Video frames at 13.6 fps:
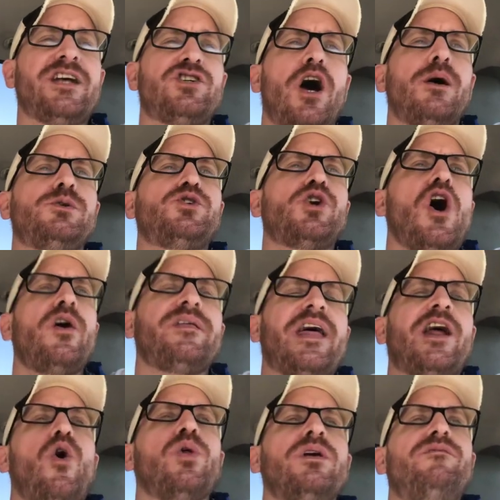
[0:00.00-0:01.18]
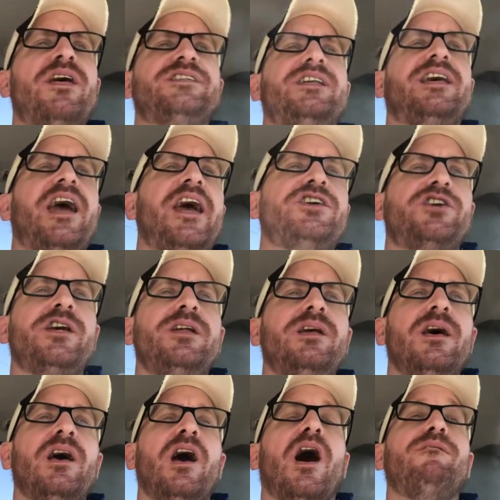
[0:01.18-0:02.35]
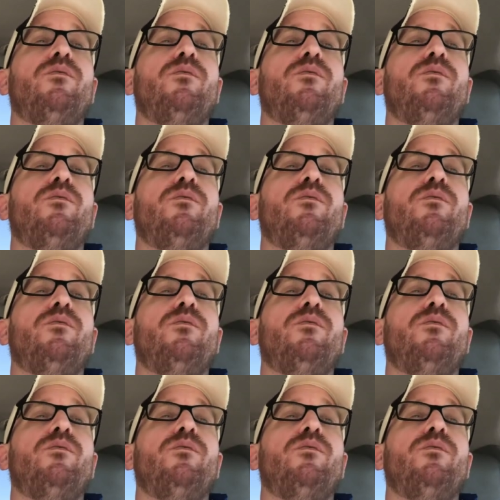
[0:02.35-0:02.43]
Lance Armstrong and that whole investigation.